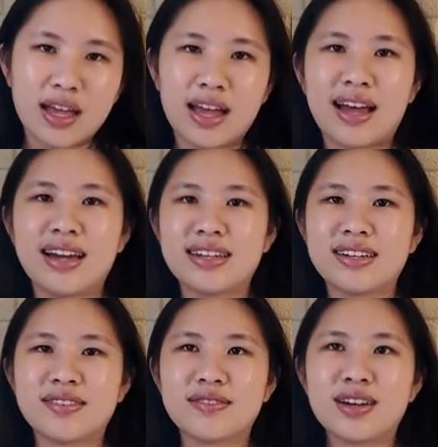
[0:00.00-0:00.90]

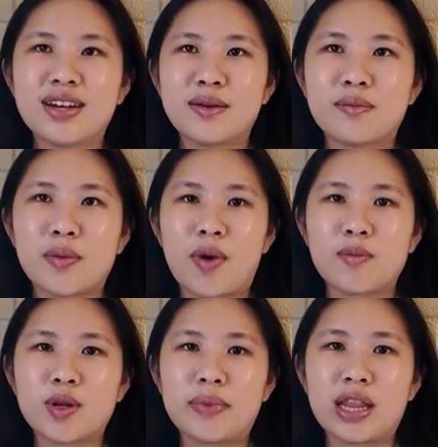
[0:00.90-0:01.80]
And my
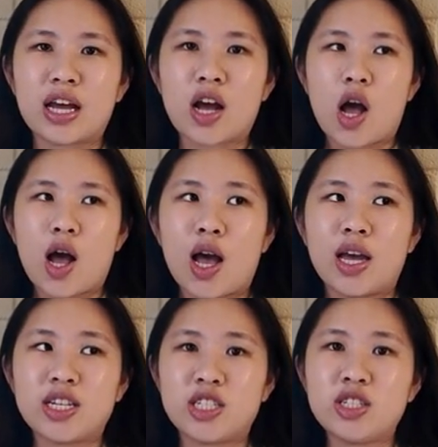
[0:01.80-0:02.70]
mom would be like, oh,
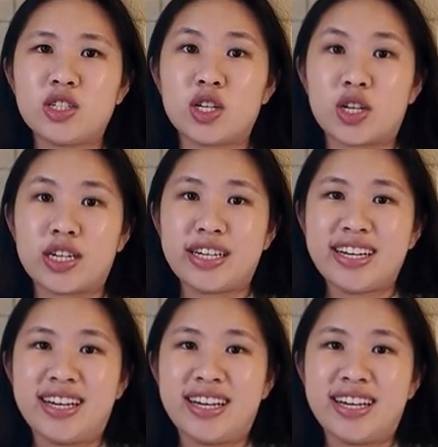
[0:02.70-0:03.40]
Is she dirty?